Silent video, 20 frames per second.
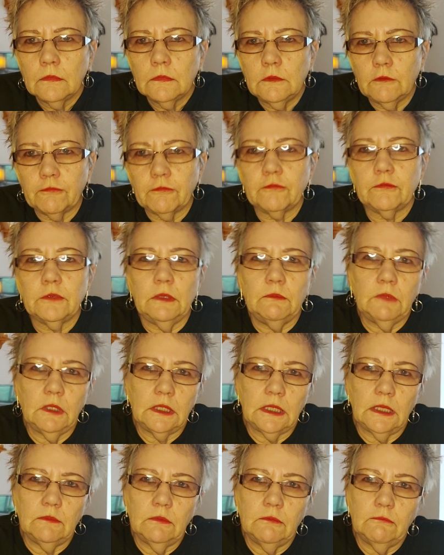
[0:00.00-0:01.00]
this is someone
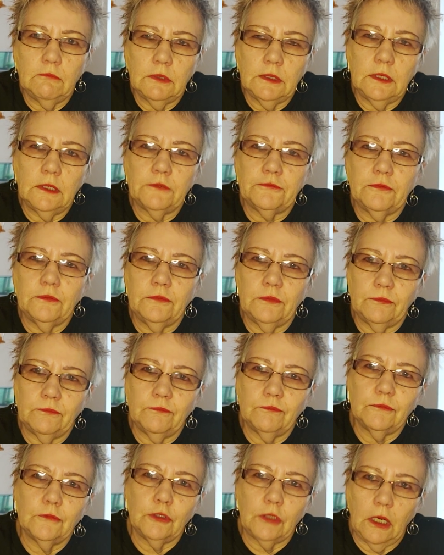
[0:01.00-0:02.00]
coming with
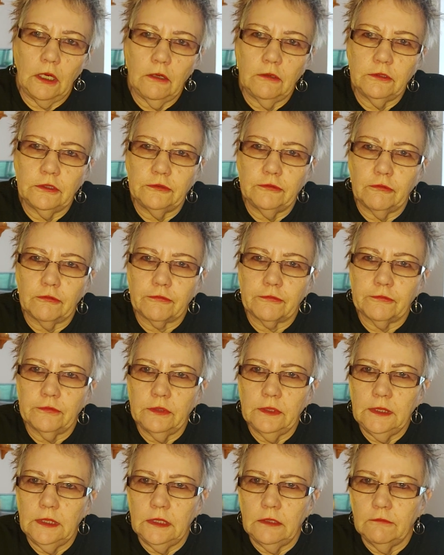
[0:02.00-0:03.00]
their heart on their
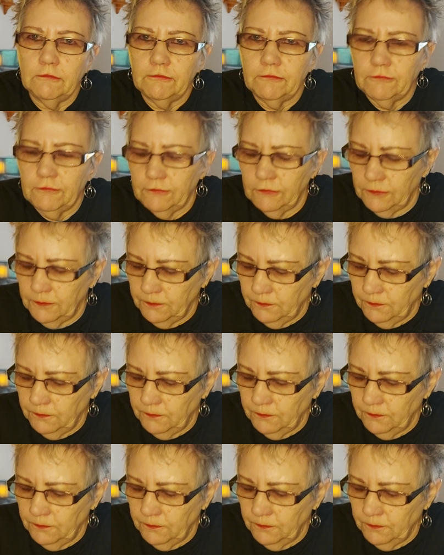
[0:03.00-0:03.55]
sleeve.